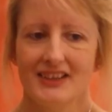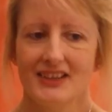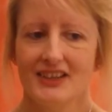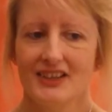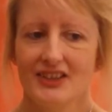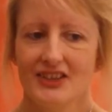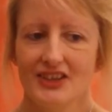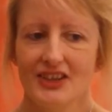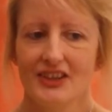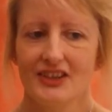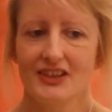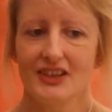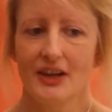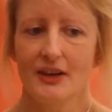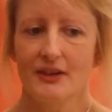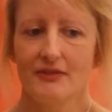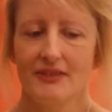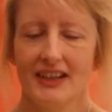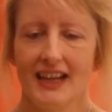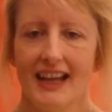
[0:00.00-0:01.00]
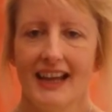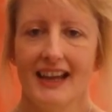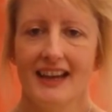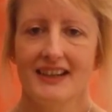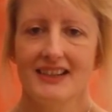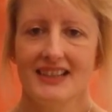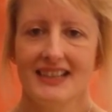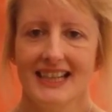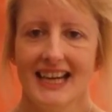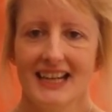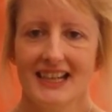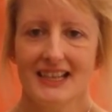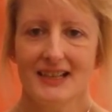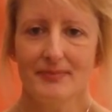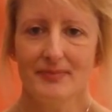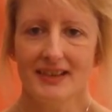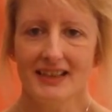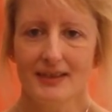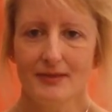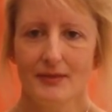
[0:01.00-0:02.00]
She's just over there. She's
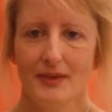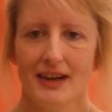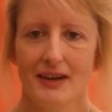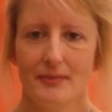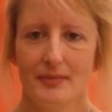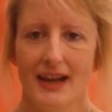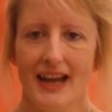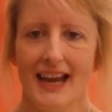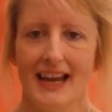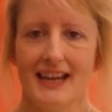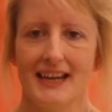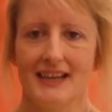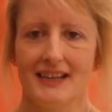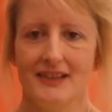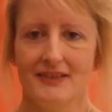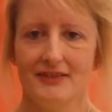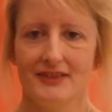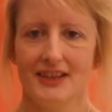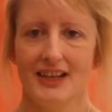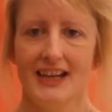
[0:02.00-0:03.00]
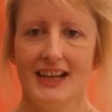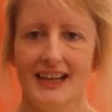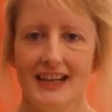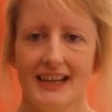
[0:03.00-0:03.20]
actually being well behaved.